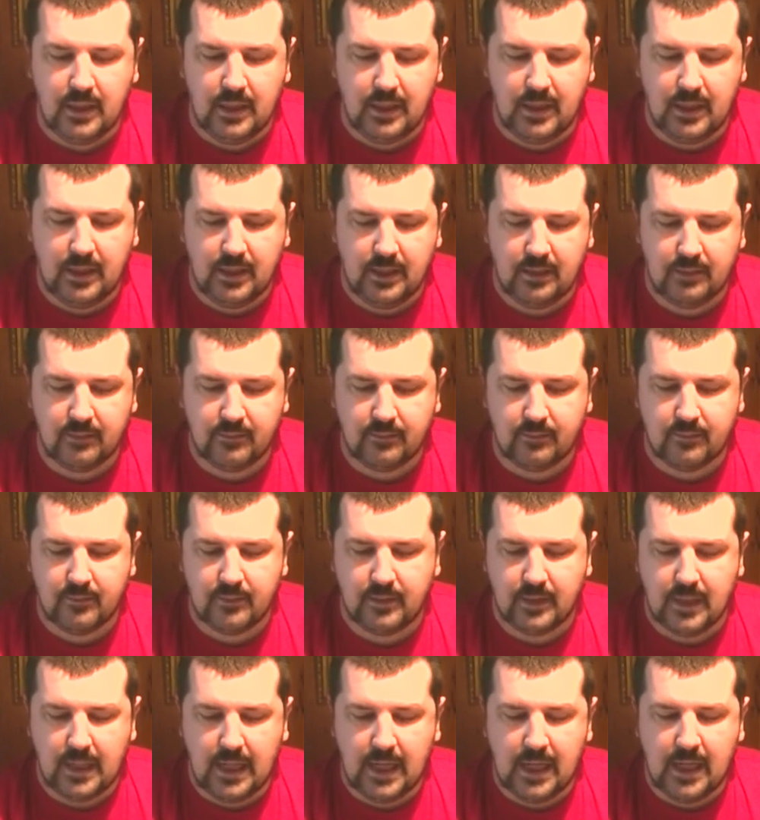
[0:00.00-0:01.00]
and
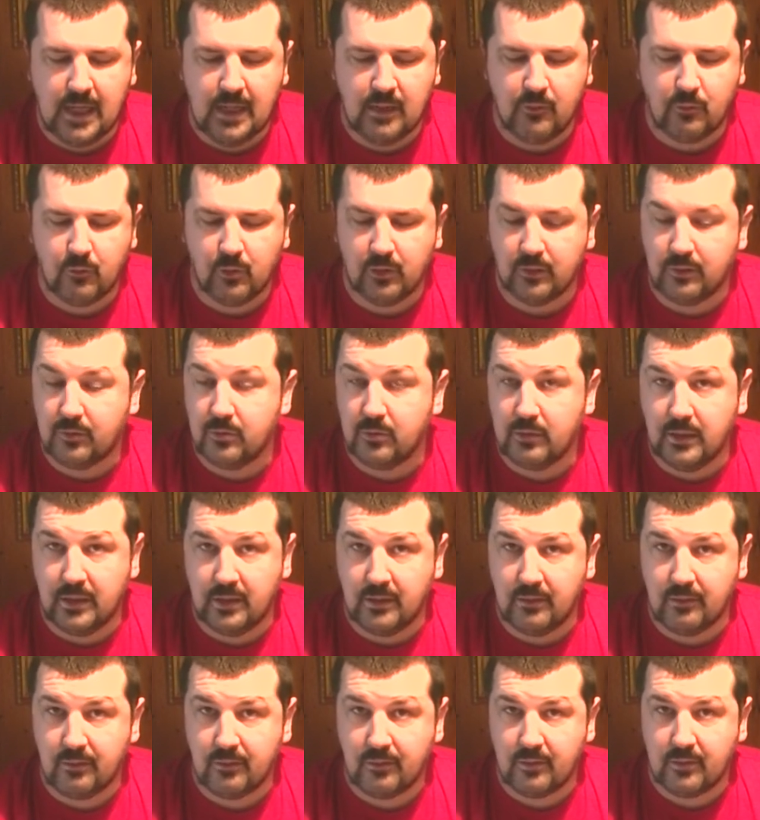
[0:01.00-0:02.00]
I want to
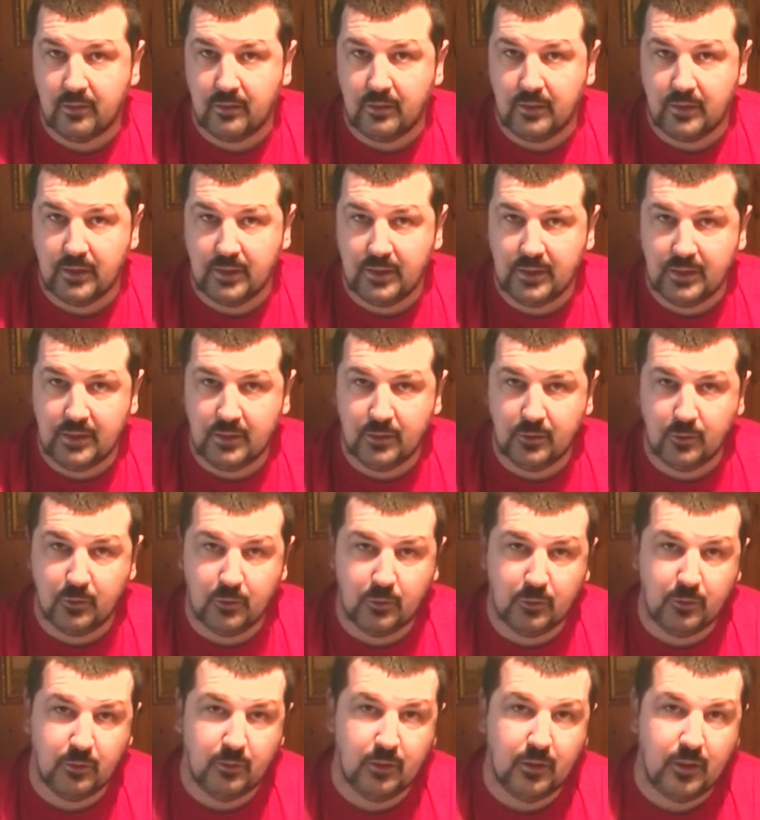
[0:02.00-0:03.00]
ask
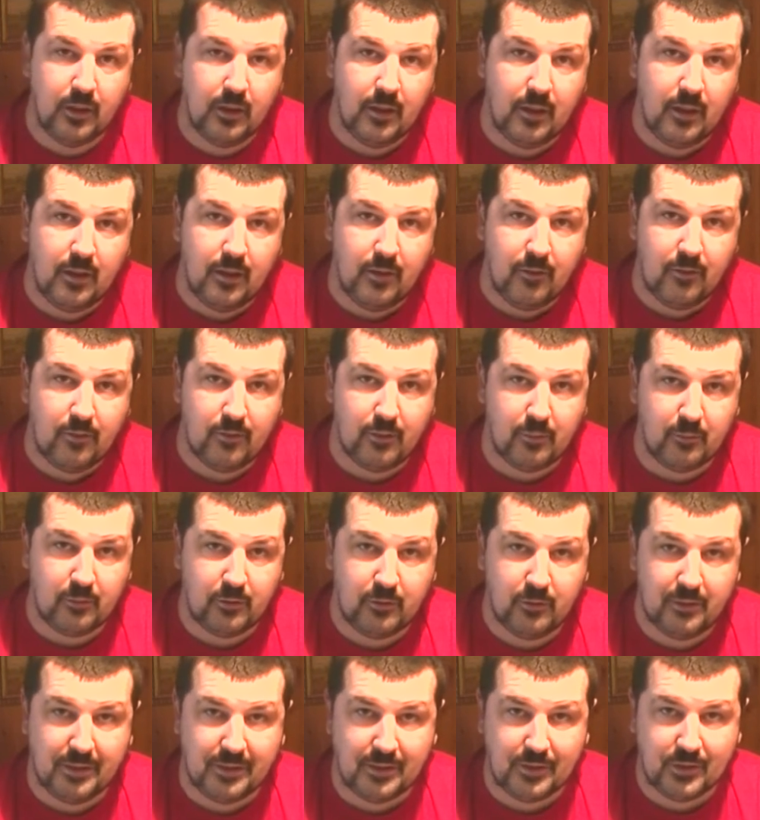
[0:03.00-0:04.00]
you some
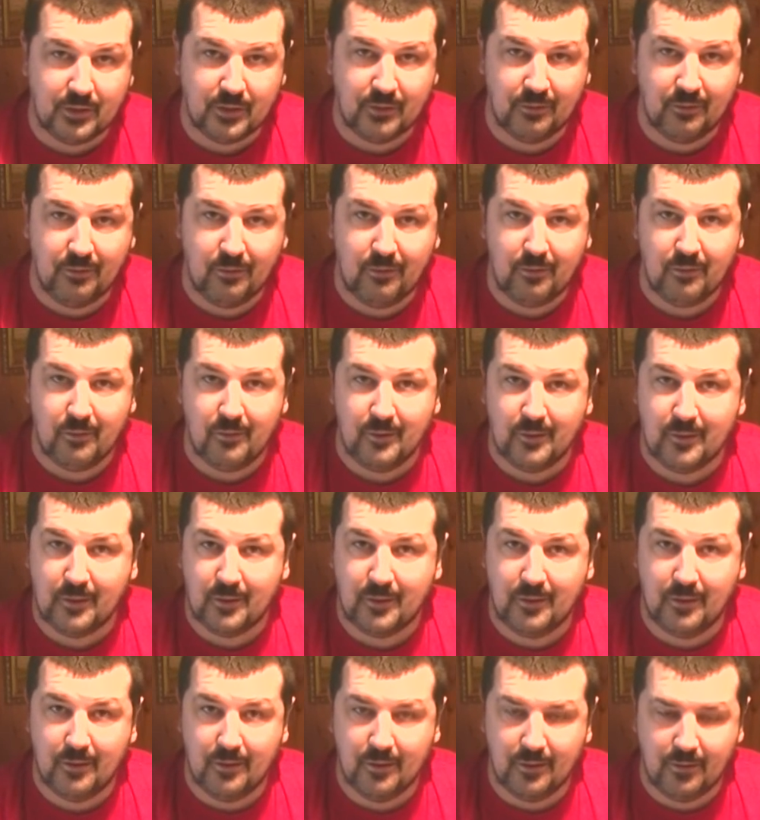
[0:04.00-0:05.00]
questions
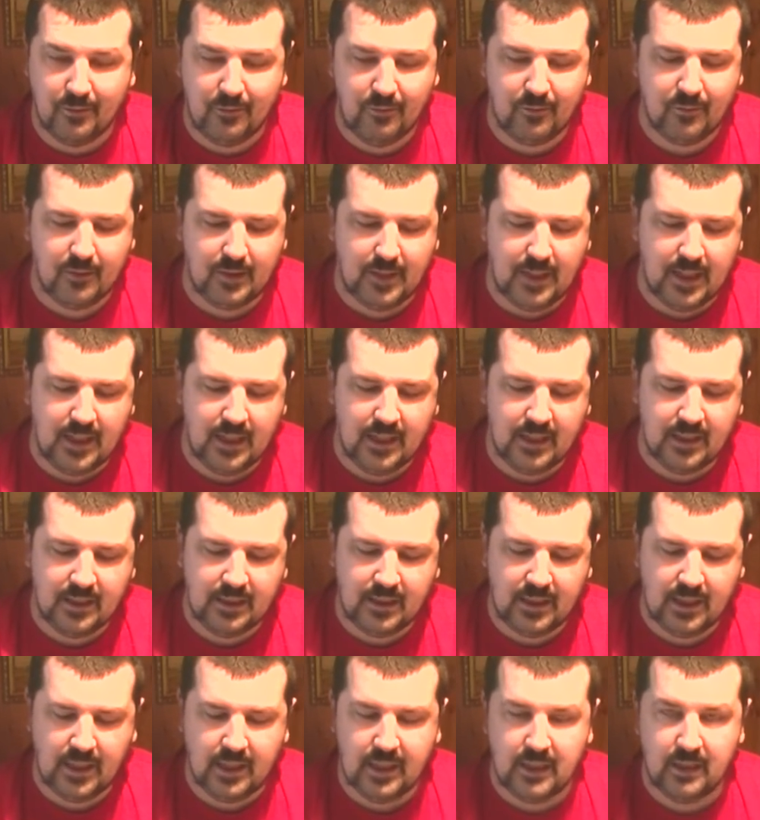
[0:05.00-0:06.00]
because I
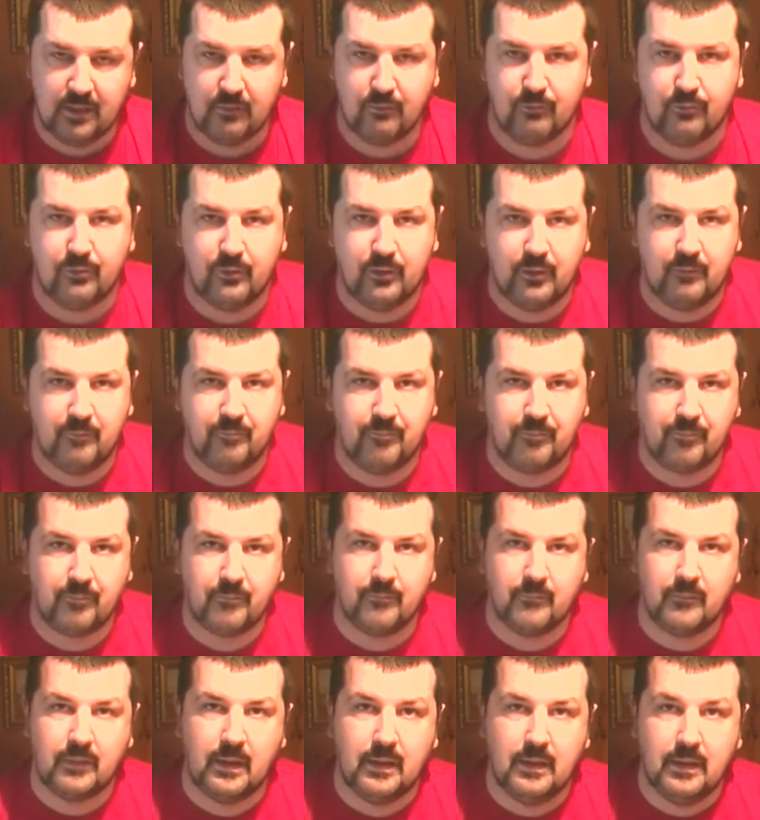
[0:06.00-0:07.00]
have
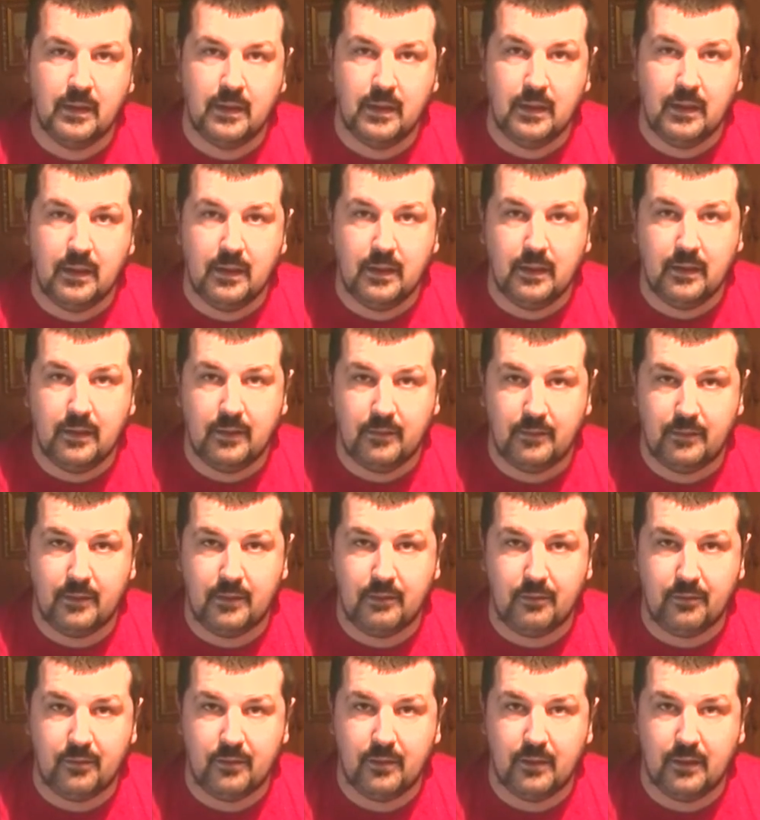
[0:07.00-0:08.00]

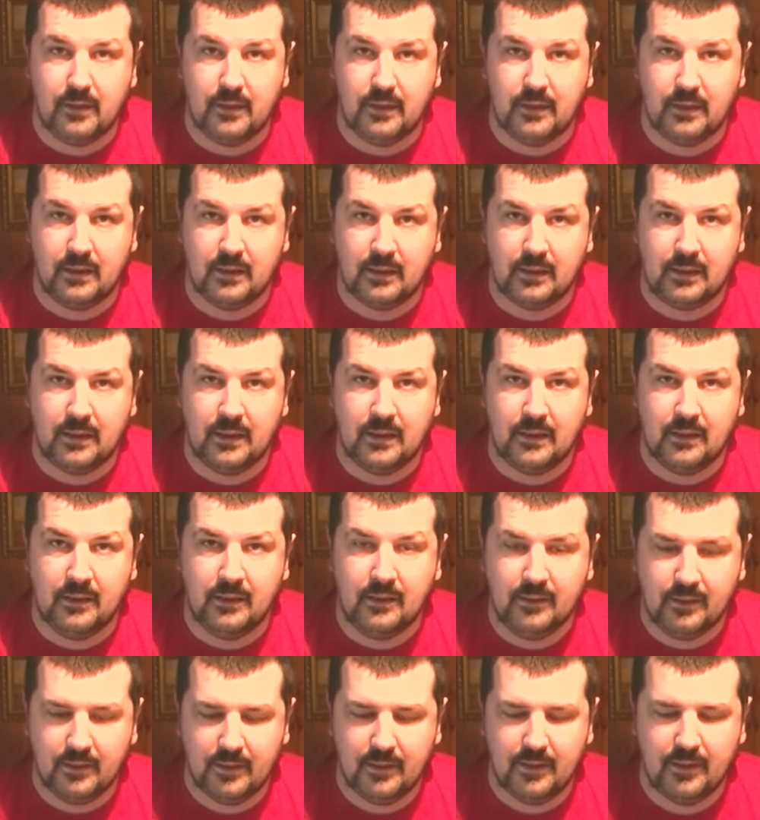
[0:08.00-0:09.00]
this little guy.
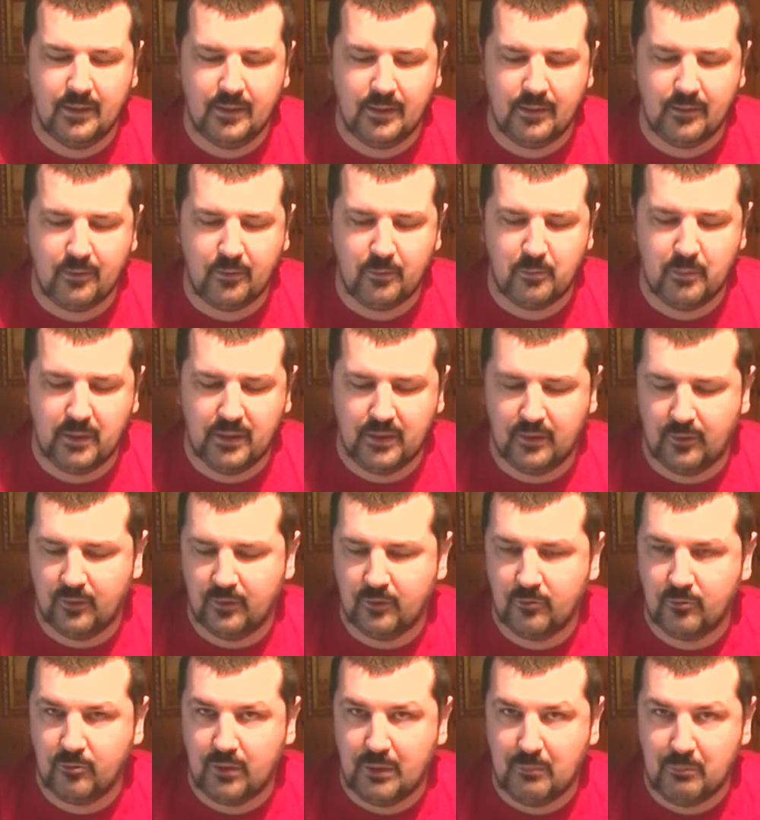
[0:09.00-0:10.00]
It's my
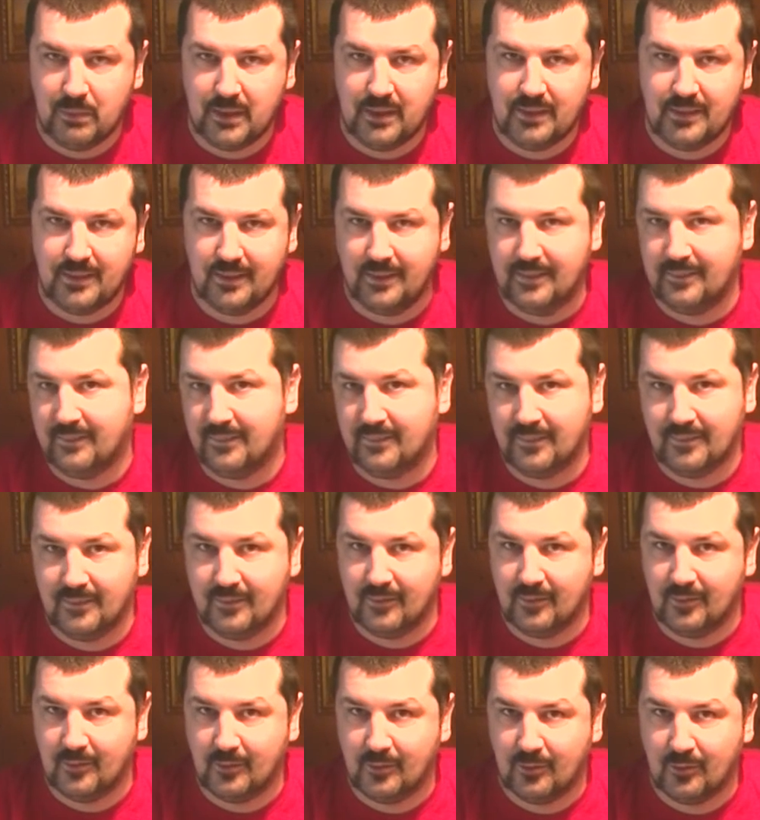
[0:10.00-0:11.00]
own replicator,
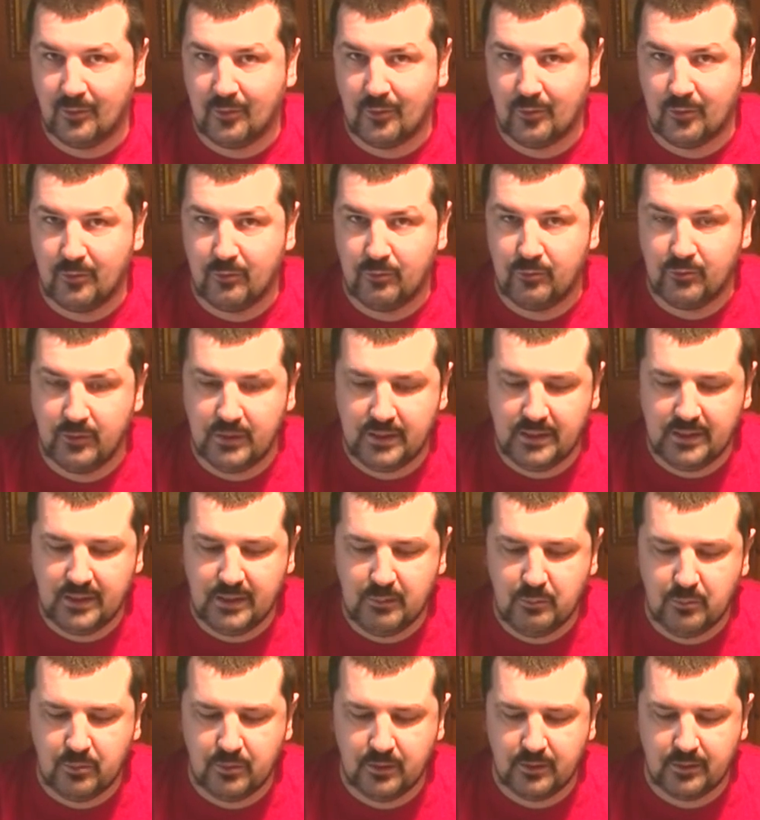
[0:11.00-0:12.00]
or also
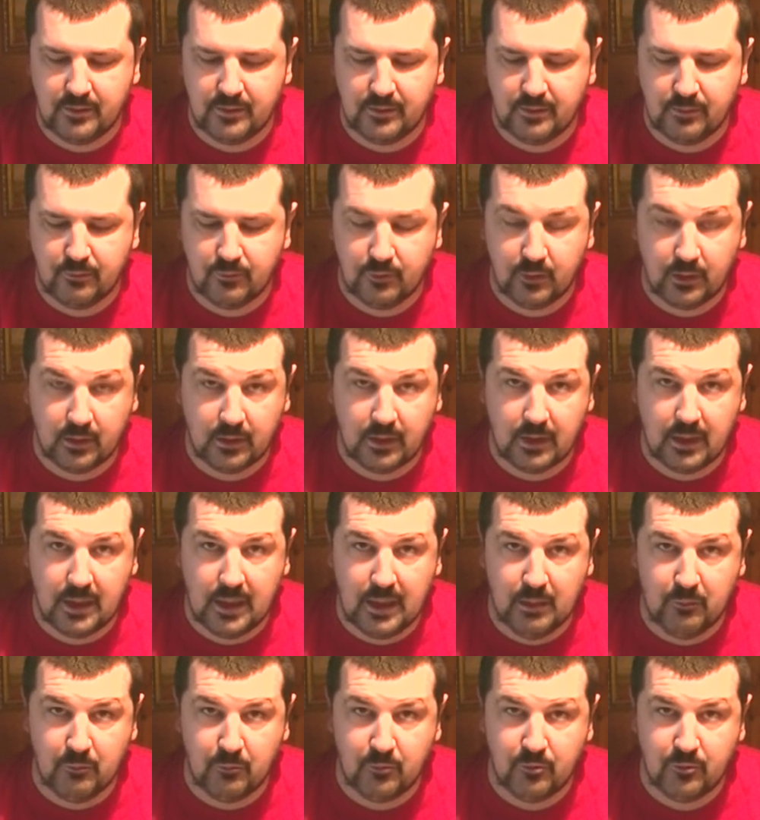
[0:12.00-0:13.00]
3D printer from
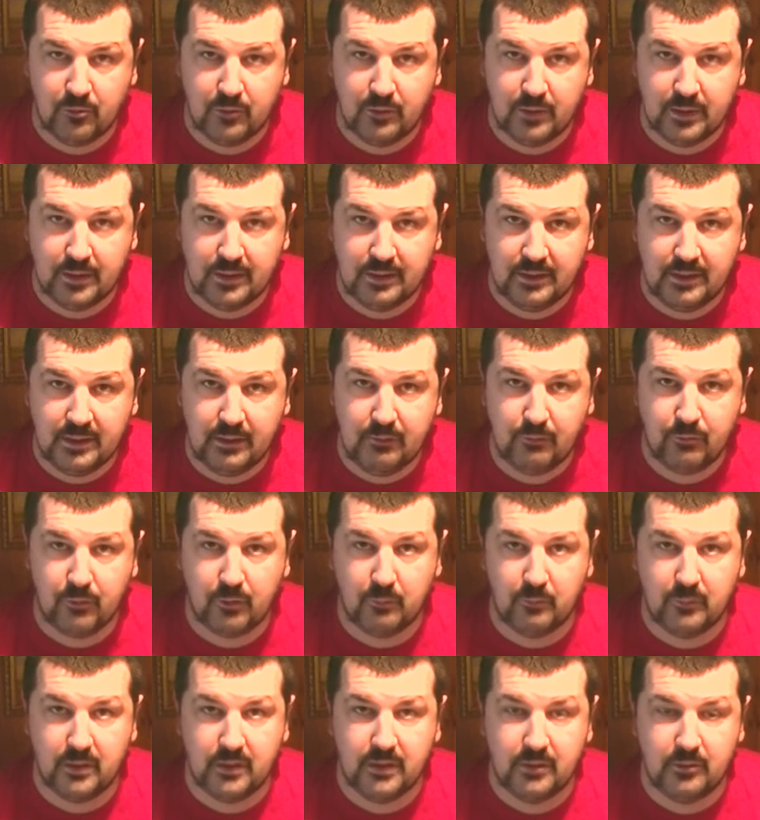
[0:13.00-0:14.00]
M3D
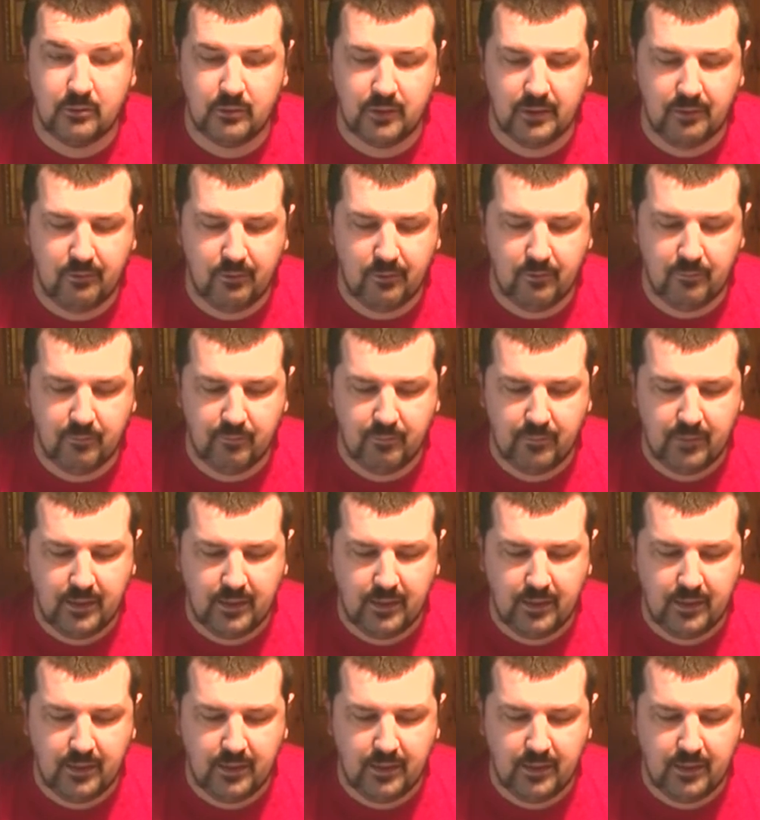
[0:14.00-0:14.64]
from the US.